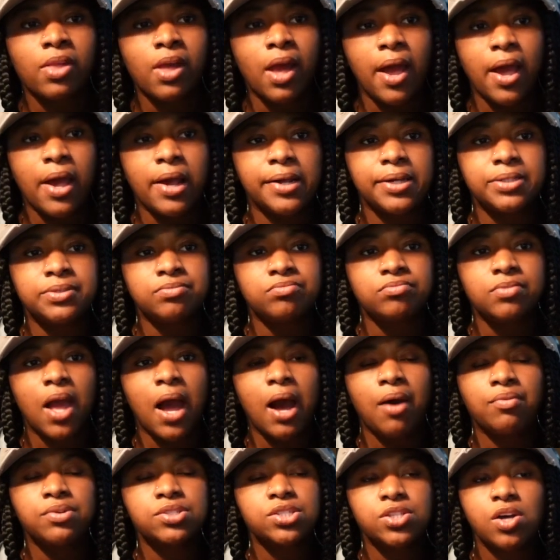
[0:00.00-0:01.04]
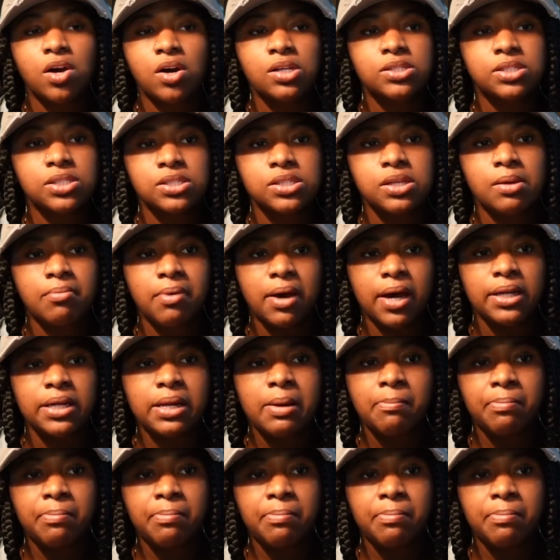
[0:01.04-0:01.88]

And I was talking to somebody,